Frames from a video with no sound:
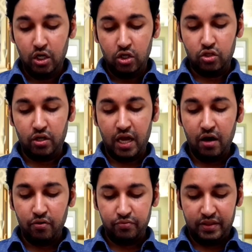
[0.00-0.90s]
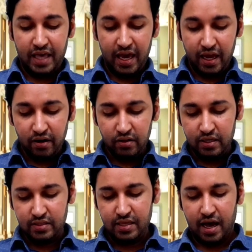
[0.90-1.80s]
So now here
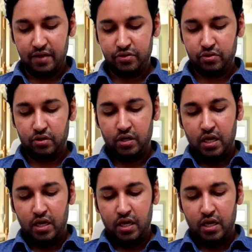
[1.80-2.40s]
is the answer.